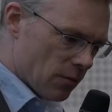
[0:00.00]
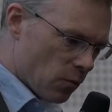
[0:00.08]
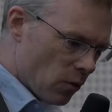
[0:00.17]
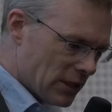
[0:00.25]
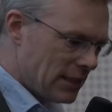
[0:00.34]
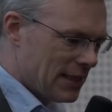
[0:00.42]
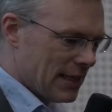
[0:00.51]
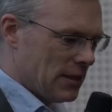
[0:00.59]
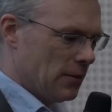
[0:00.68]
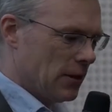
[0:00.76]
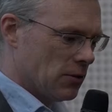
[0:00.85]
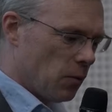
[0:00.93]
what she said
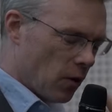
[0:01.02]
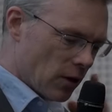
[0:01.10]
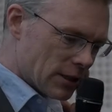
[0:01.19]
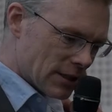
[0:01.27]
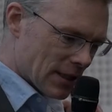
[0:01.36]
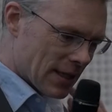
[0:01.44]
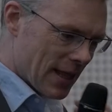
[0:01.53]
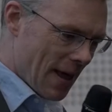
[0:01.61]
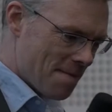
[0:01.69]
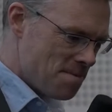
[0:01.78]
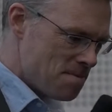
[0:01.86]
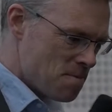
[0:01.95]
to us was
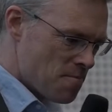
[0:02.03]
that